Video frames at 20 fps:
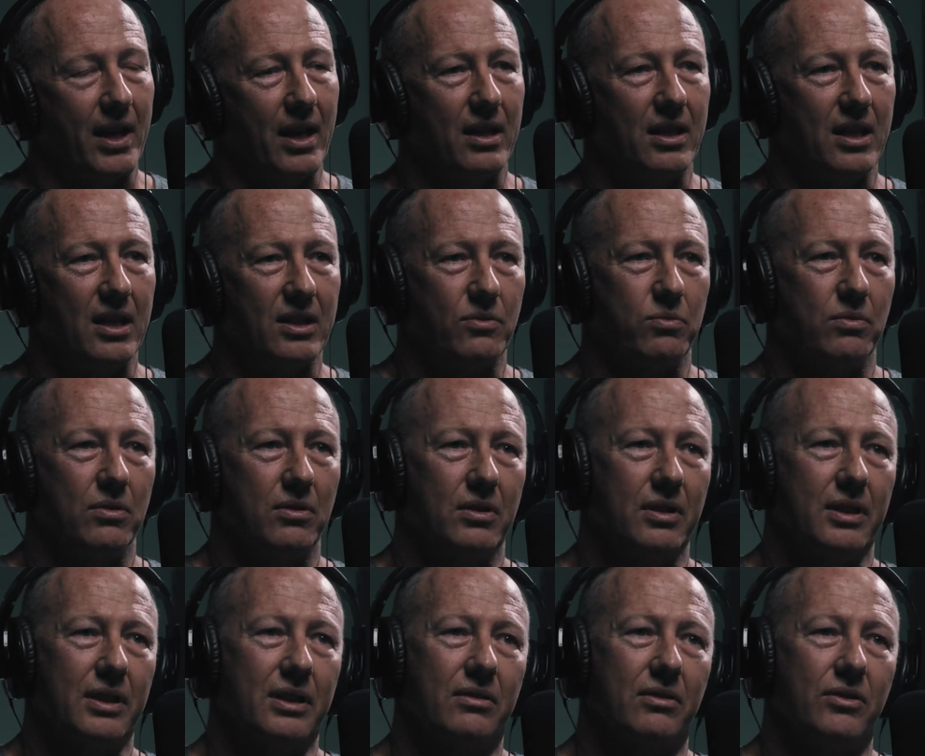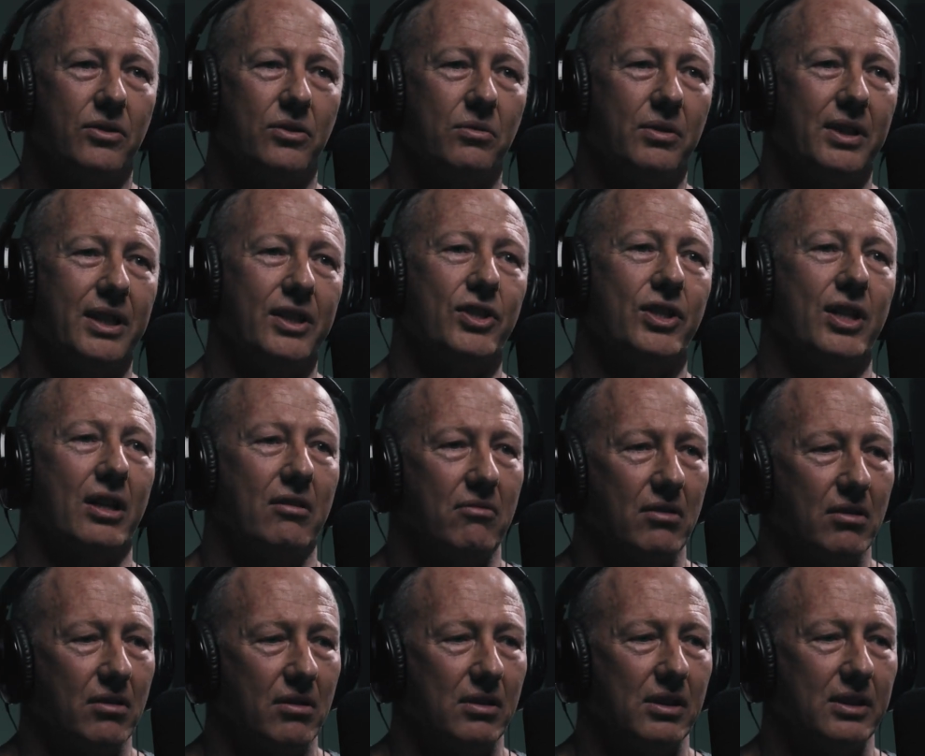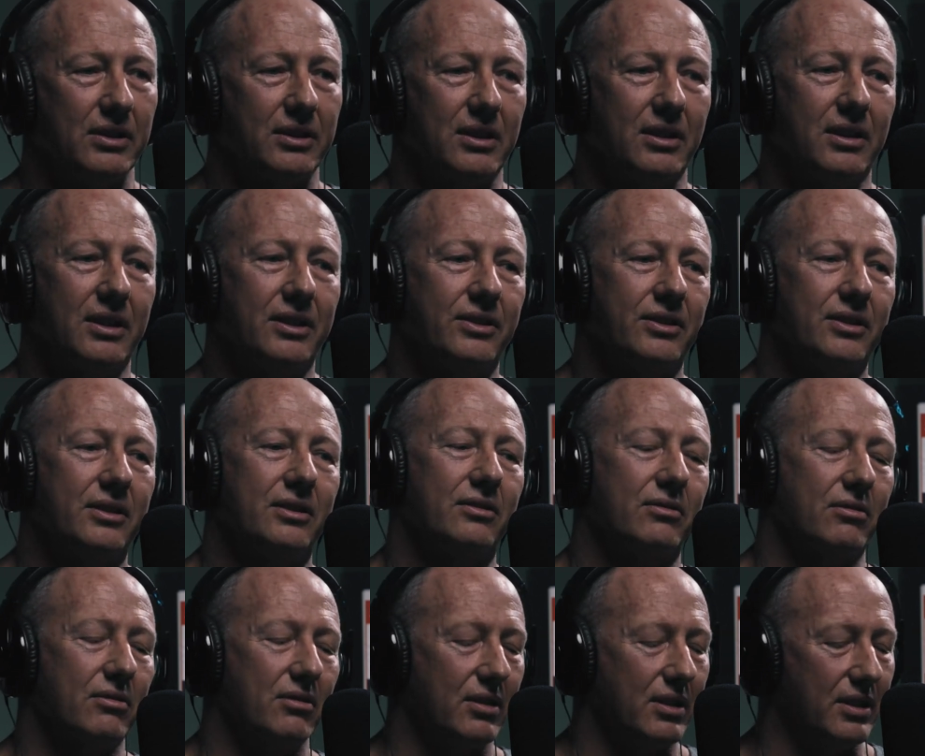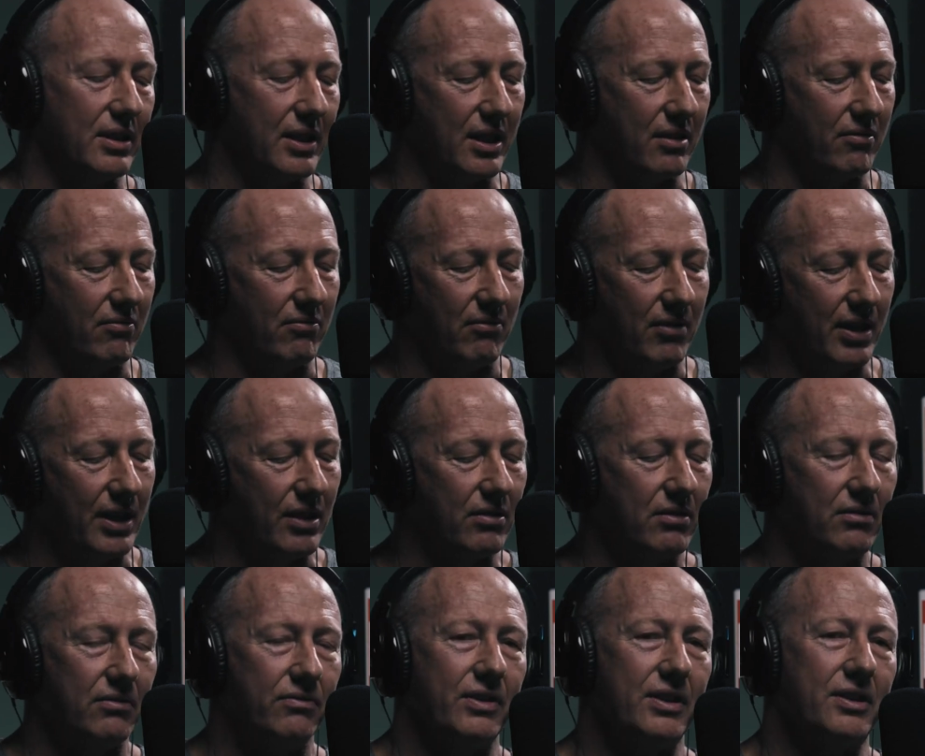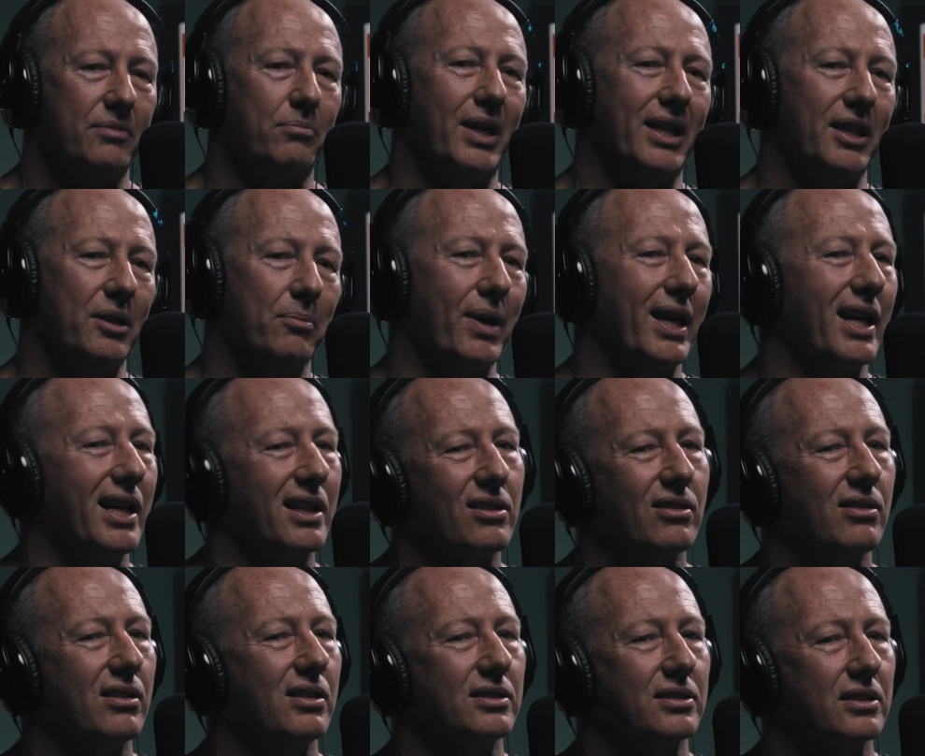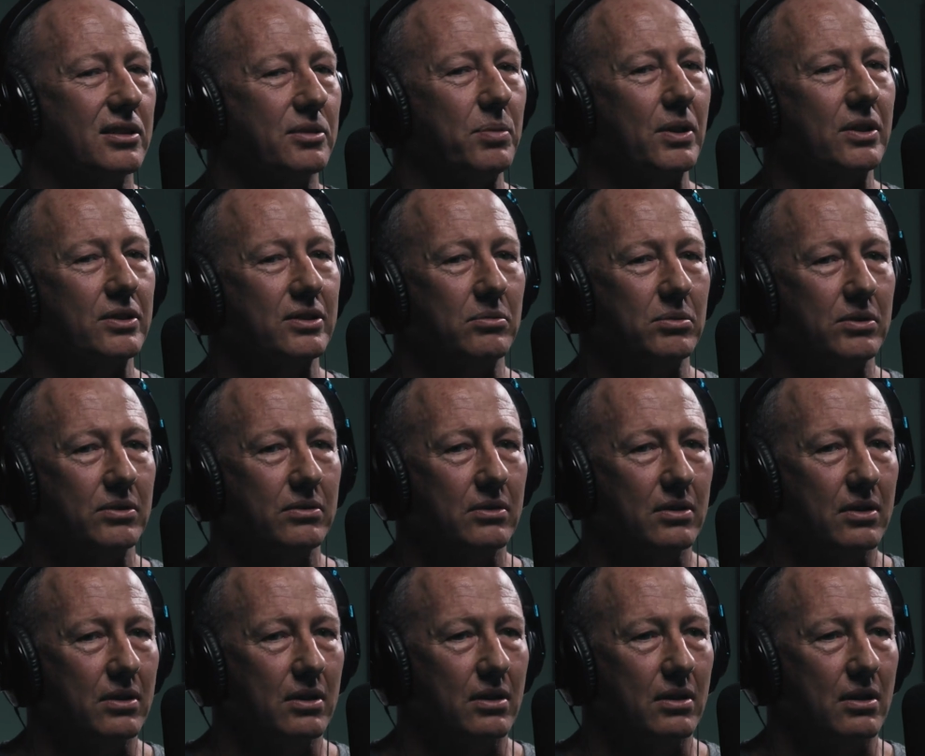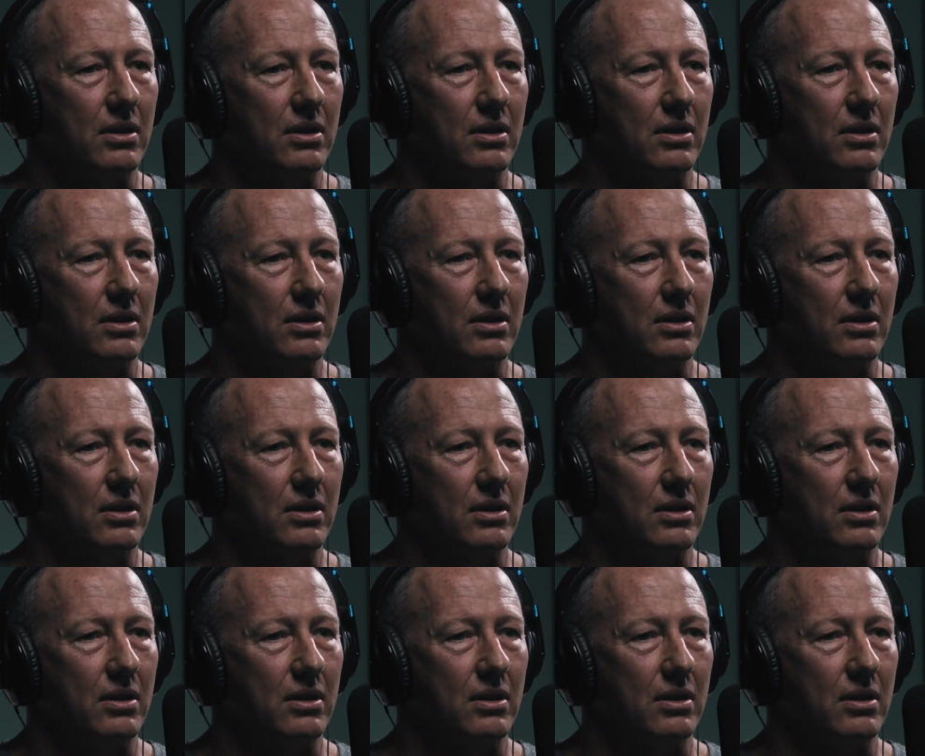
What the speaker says: And that's why doing a generalised, let's just try and get rid of as many bad guys as possible.